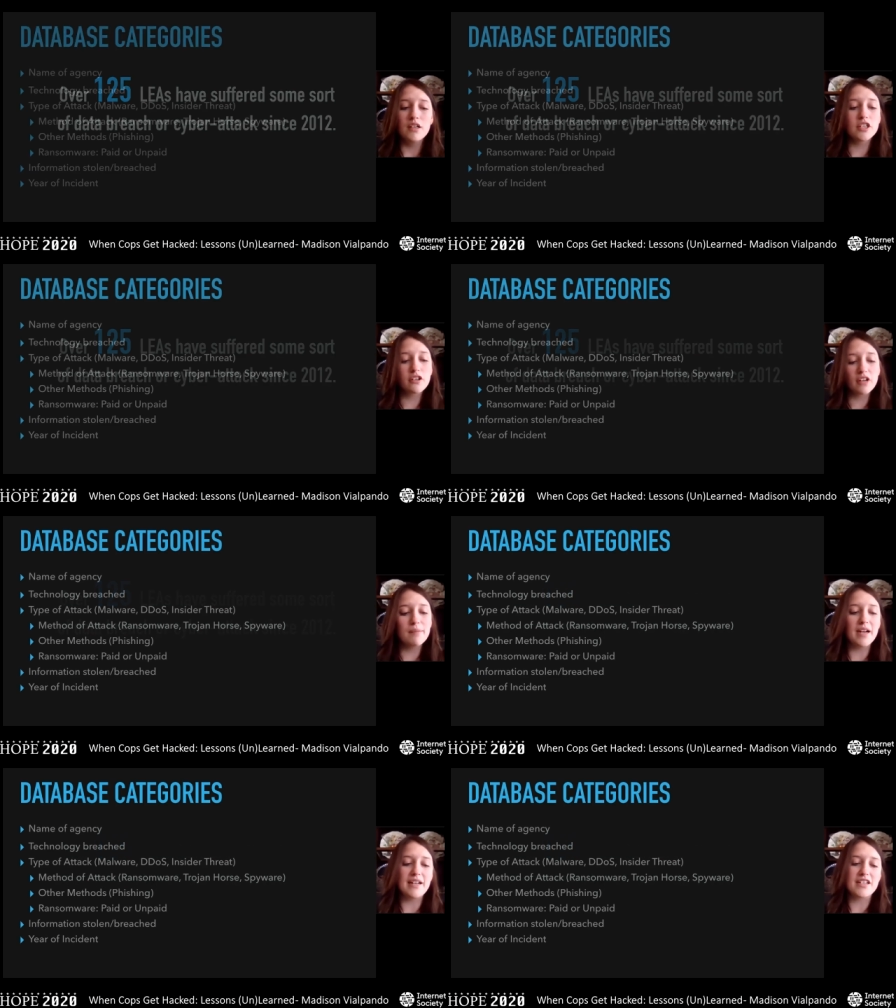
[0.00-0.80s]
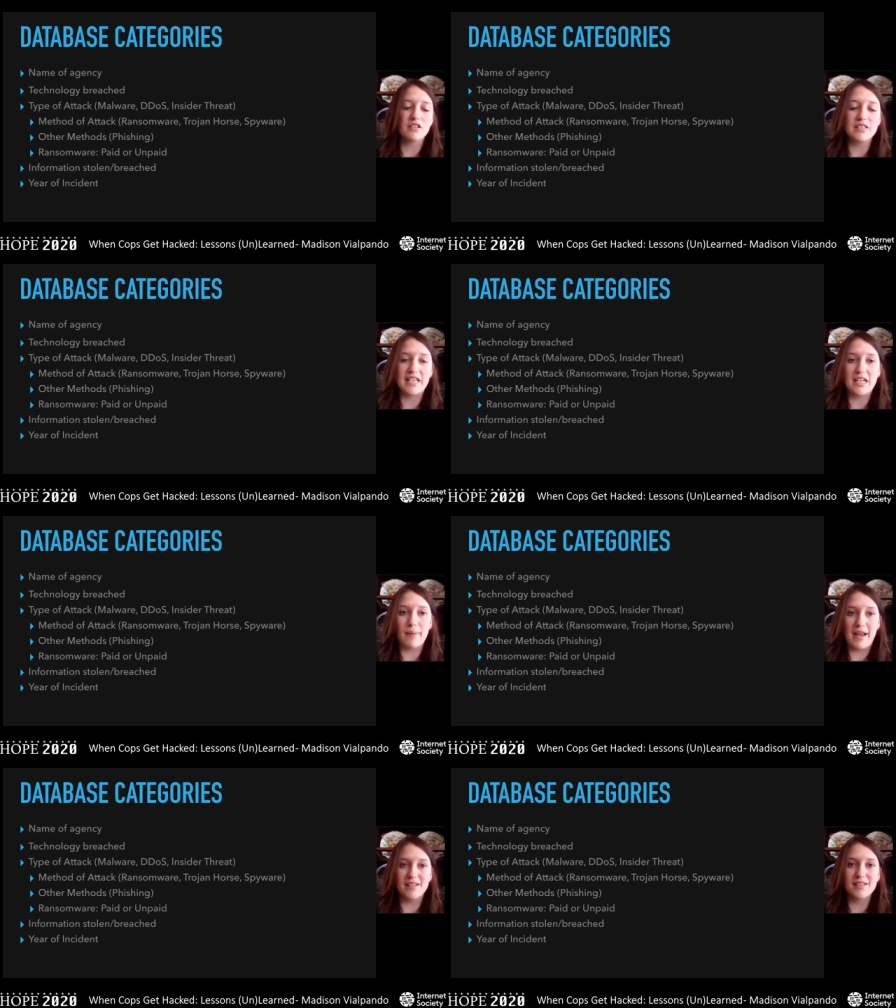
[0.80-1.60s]
To create my initial
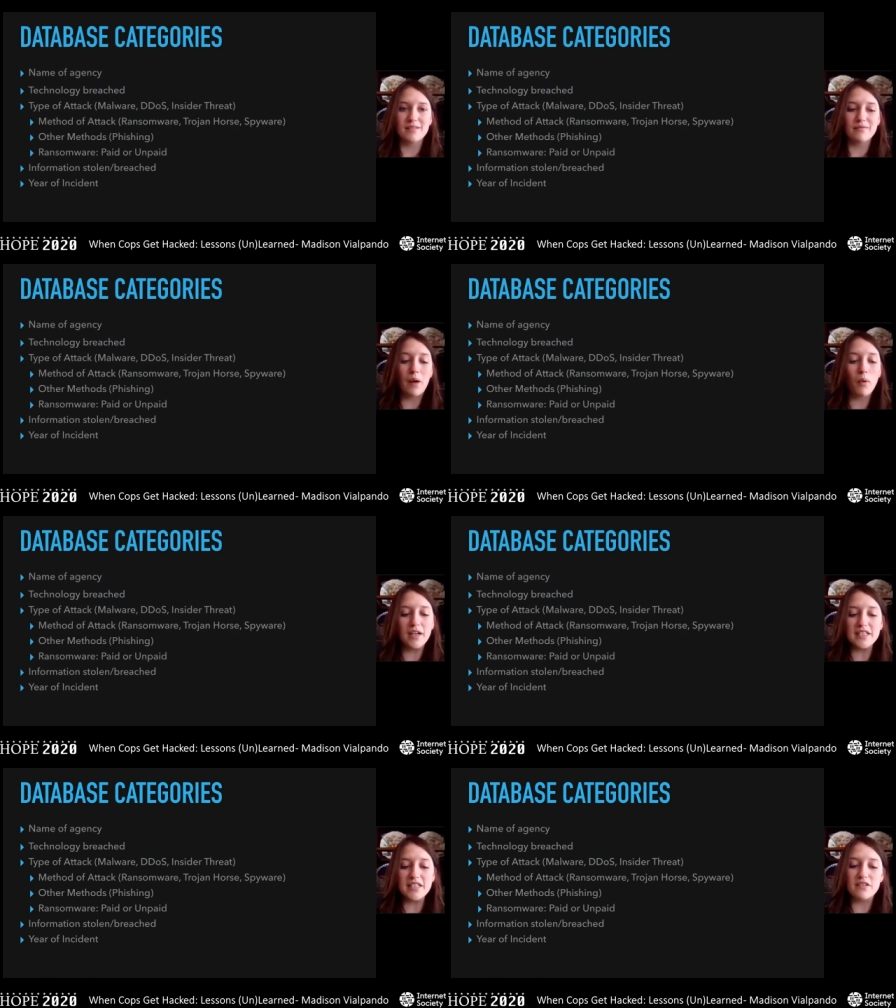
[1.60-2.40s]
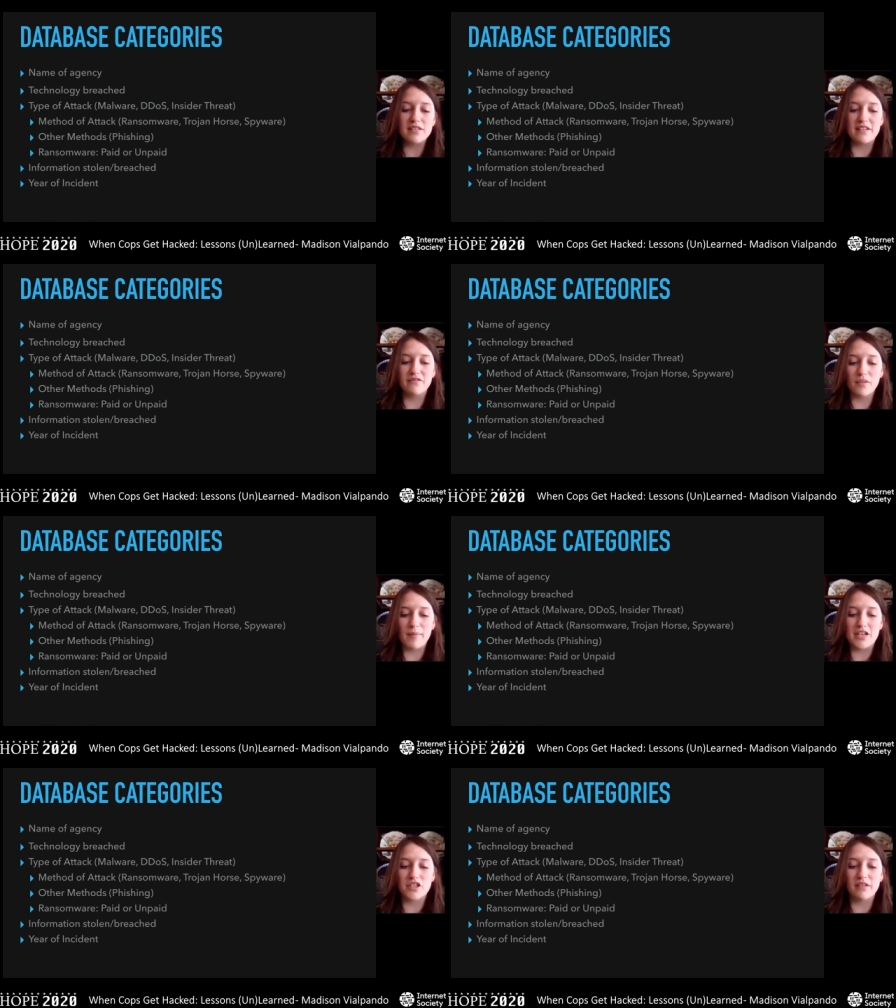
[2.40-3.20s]
database, I wanted to use
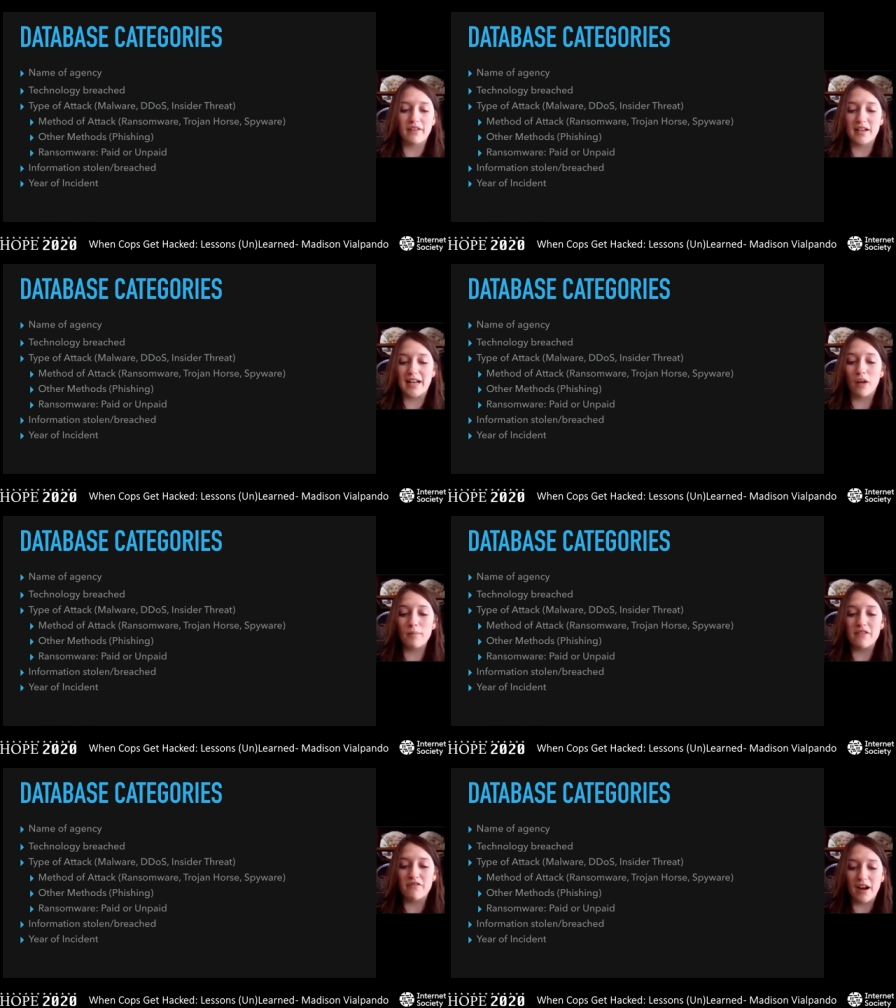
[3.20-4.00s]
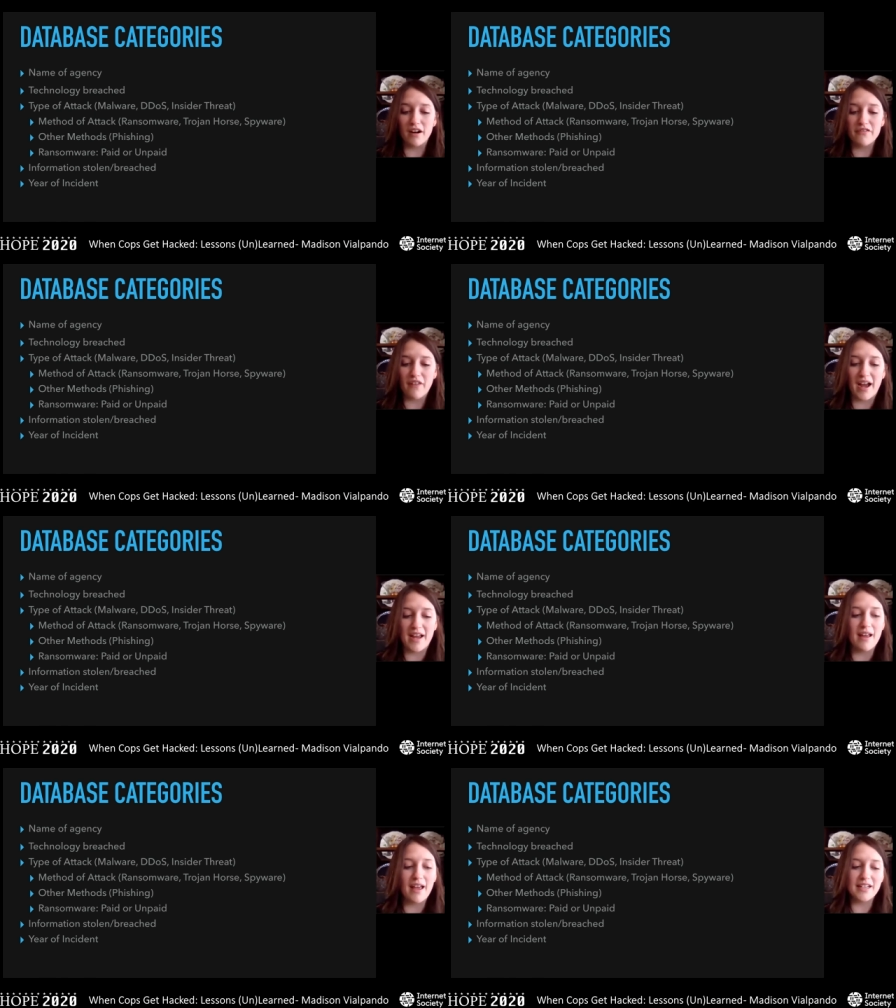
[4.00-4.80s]
information that could help me verify
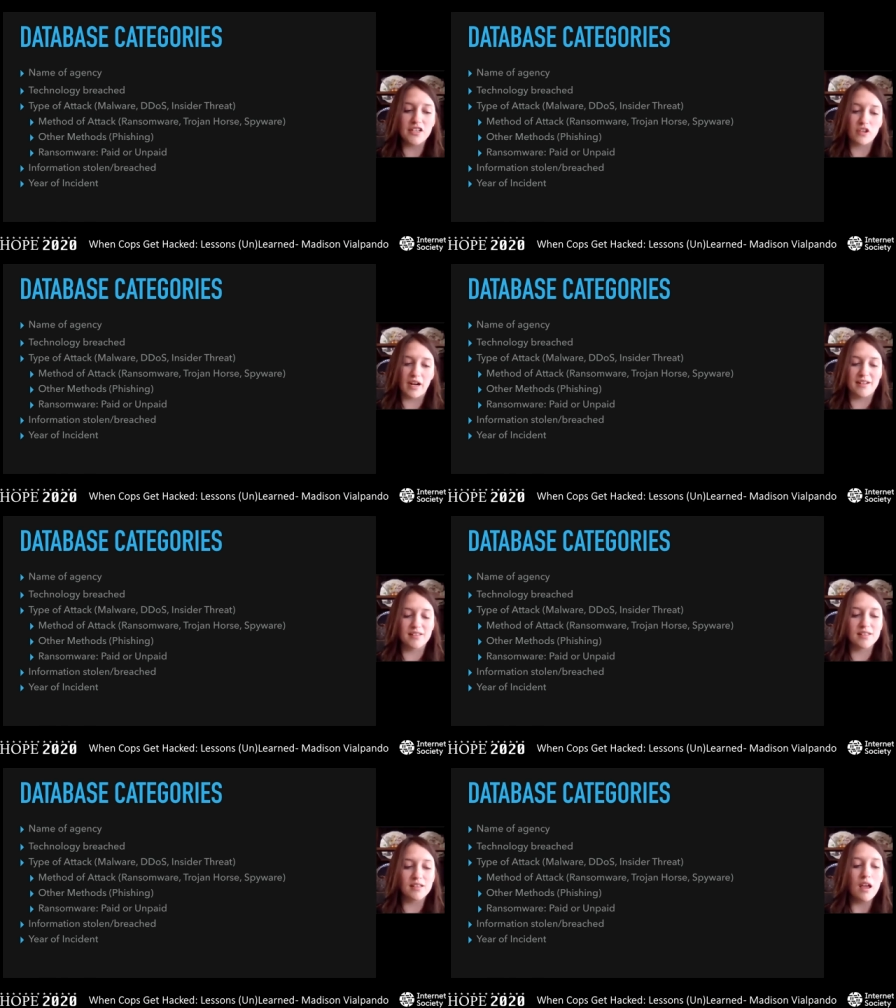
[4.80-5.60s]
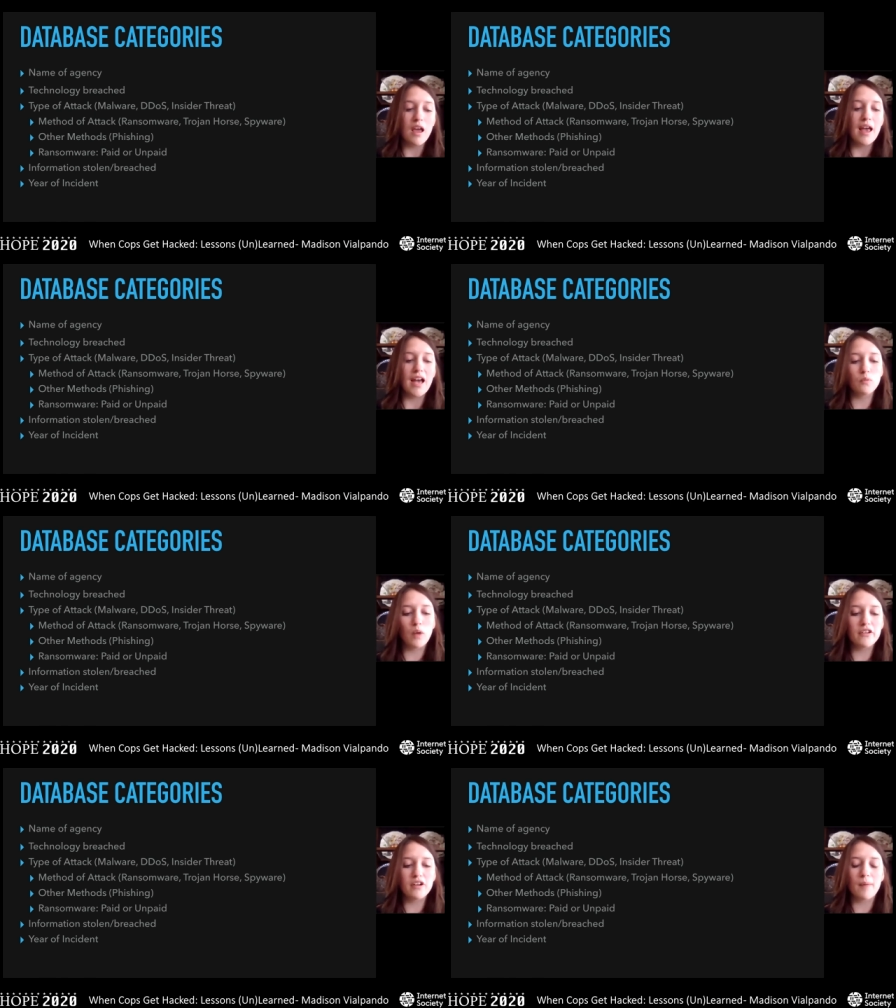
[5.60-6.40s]
any trends and
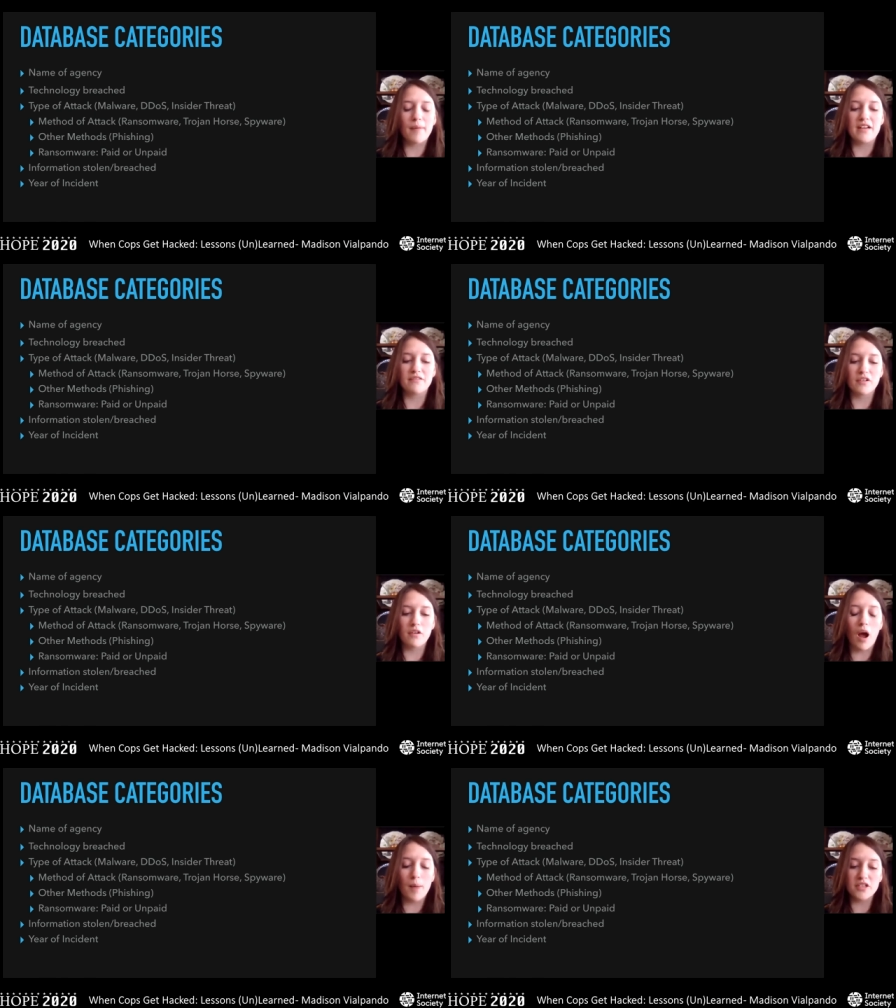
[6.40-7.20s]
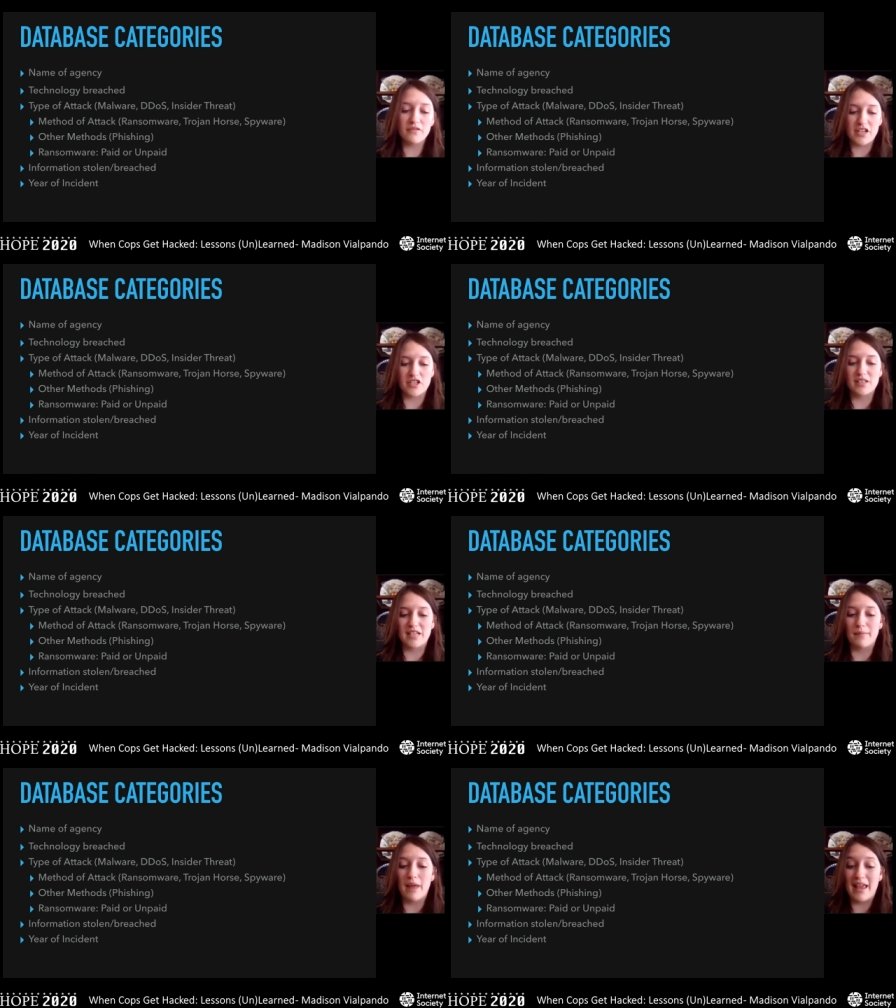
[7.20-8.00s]
whether or not my observations
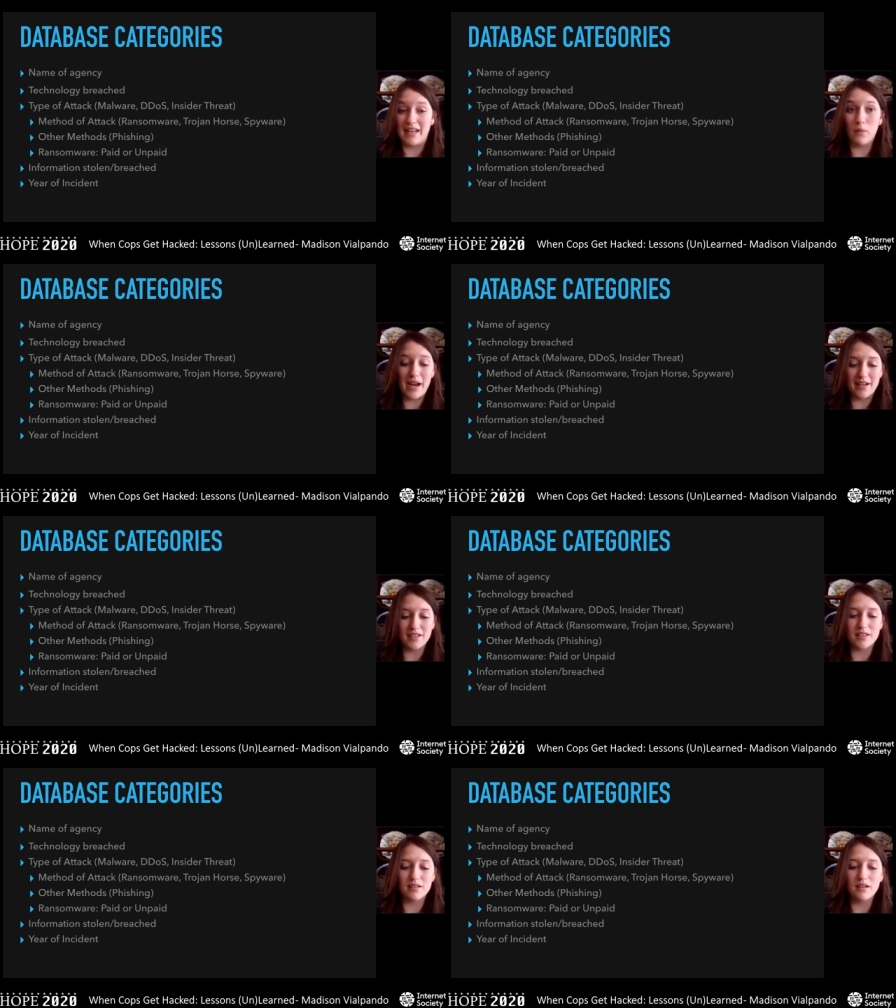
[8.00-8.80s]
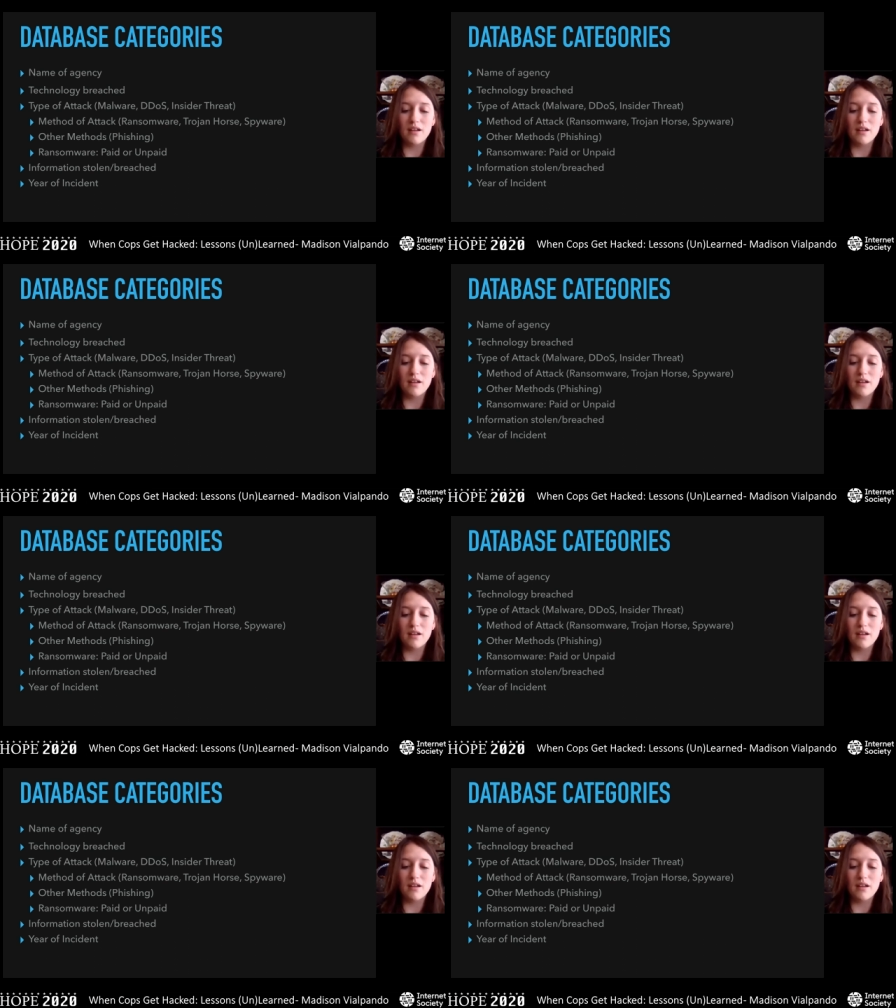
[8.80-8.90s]
had any weight.